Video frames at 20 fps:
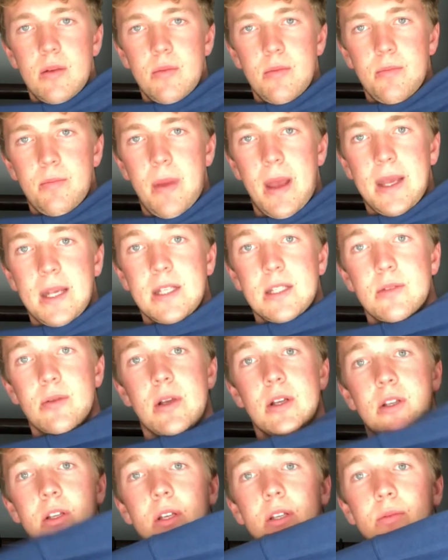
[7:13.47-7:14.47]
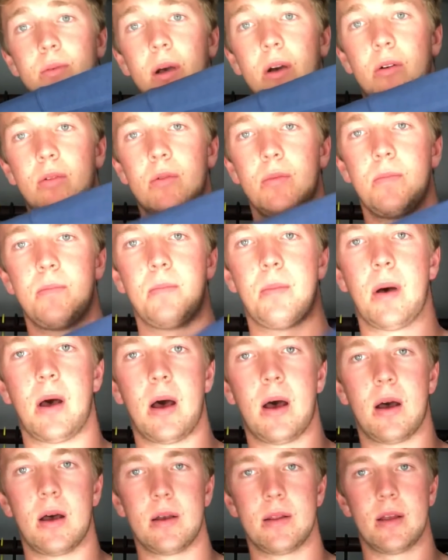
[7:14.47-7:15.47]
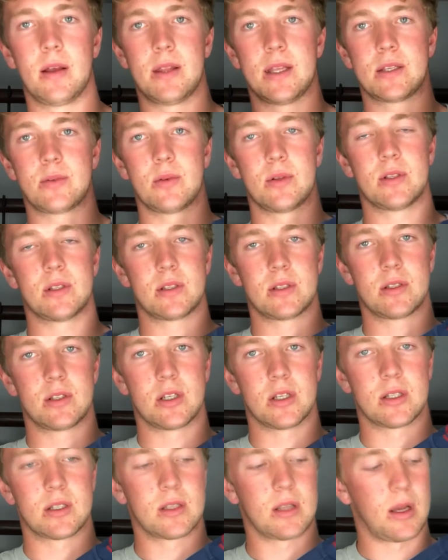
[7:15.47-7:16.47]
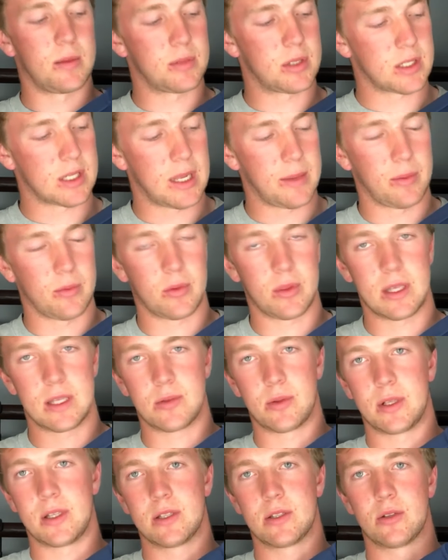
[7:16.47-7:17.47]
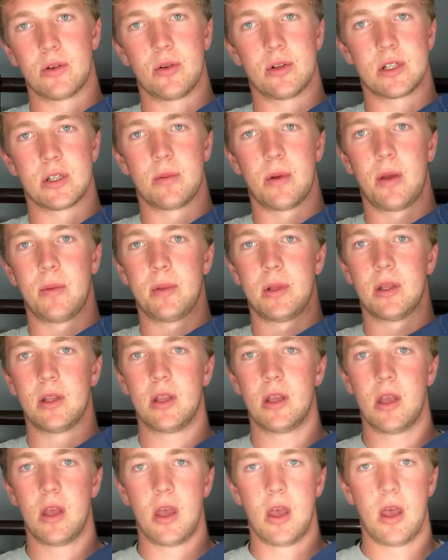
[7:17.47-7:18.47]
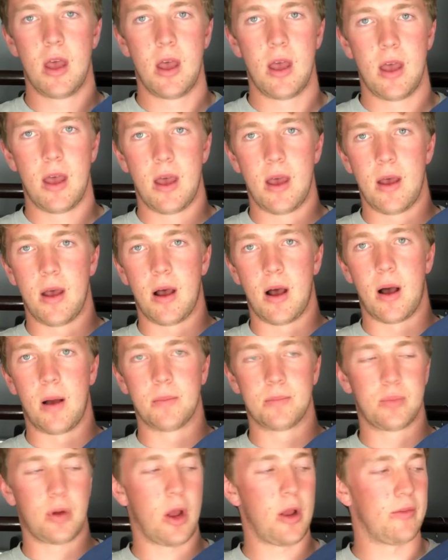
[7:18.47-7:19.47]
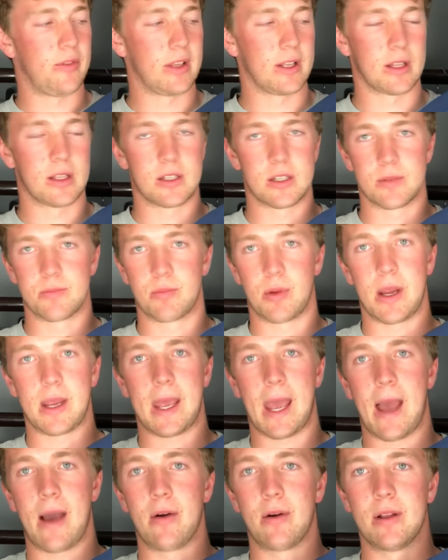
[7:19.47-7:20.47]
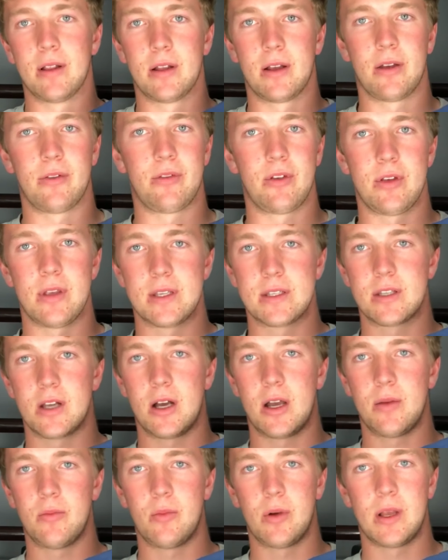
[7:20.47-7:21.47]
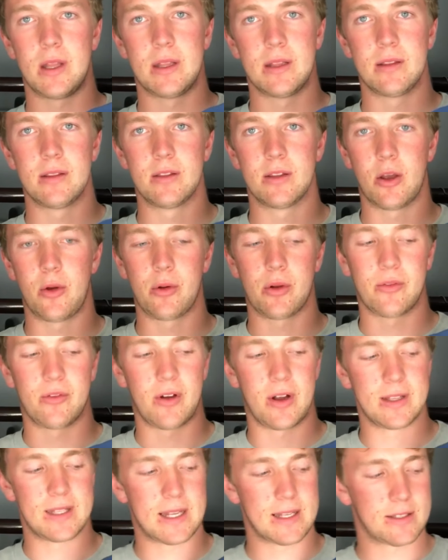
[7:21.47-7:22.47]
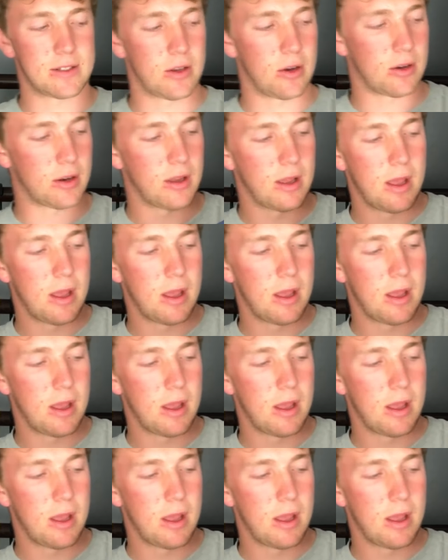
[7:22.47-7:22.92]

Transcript: Banging sweatshirt as well, but this one's just, I'm just keeping this one in storage at the moment. I'm hopefully going to just break it out in like a few years time when no one can find dead stock.